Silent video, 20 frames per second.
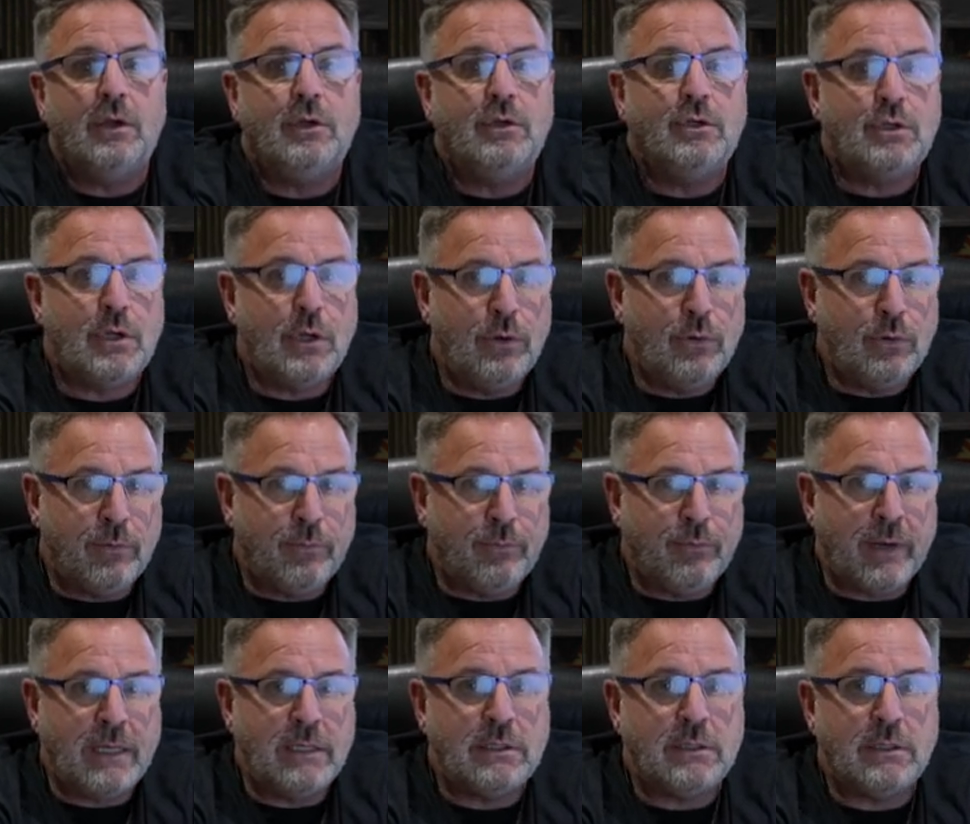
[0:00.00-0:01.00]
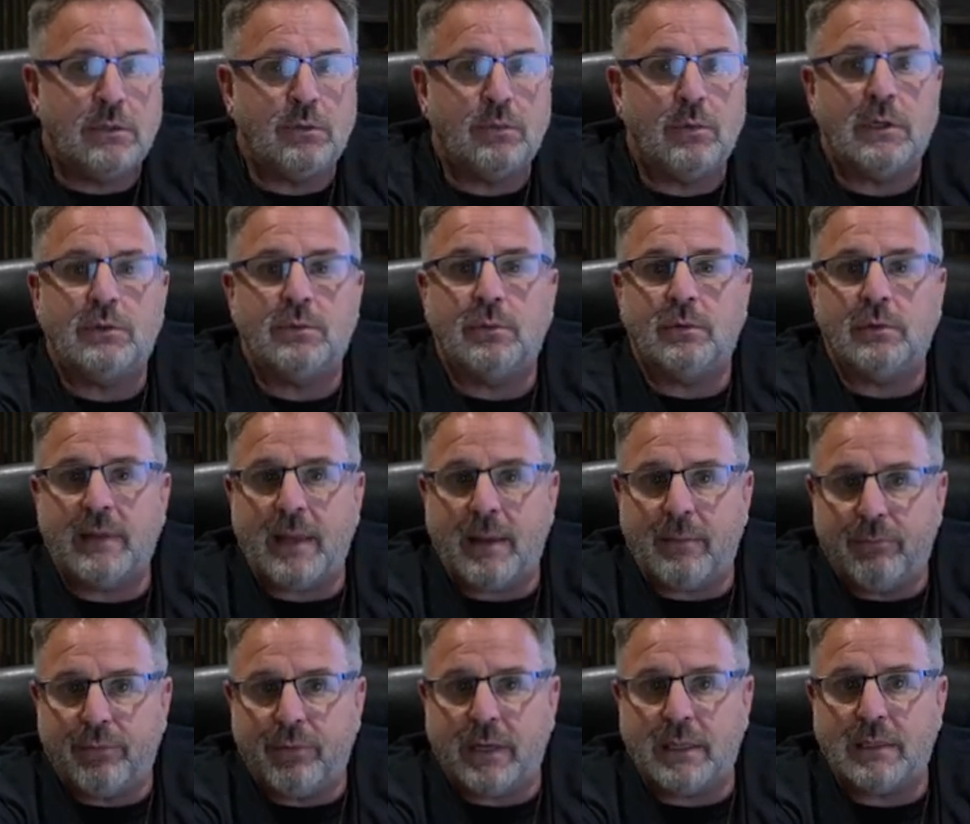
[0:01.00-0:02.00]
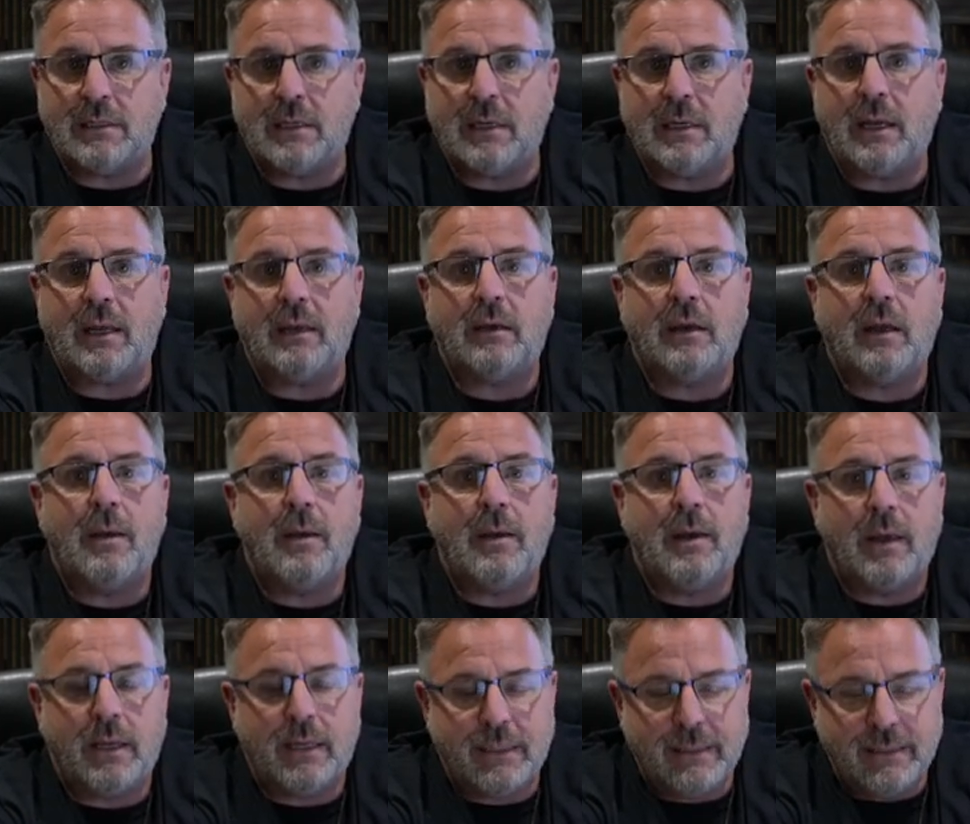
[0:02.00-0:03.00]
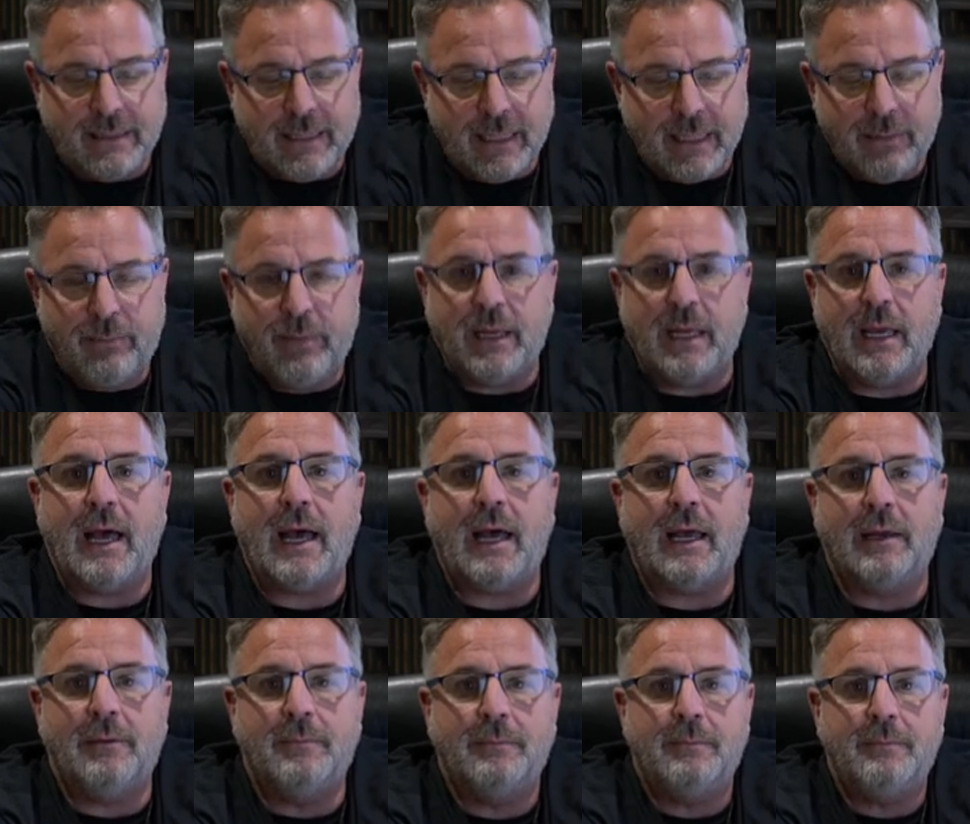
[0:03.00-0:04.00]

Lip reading: to the printers, which will then print it at DPI.